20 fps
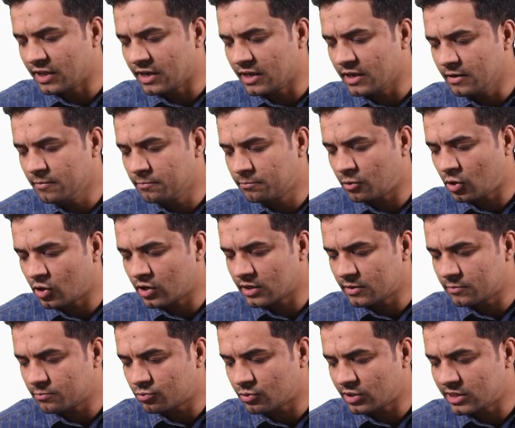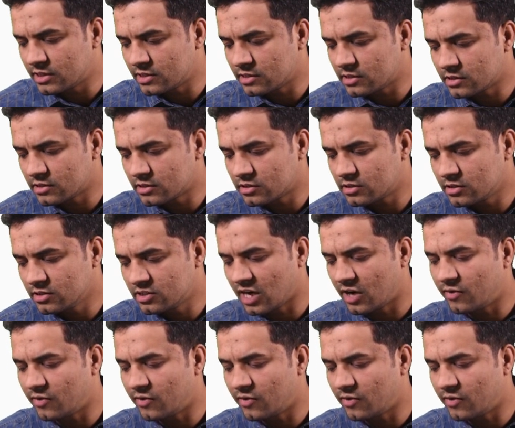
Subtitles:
Very important point it is.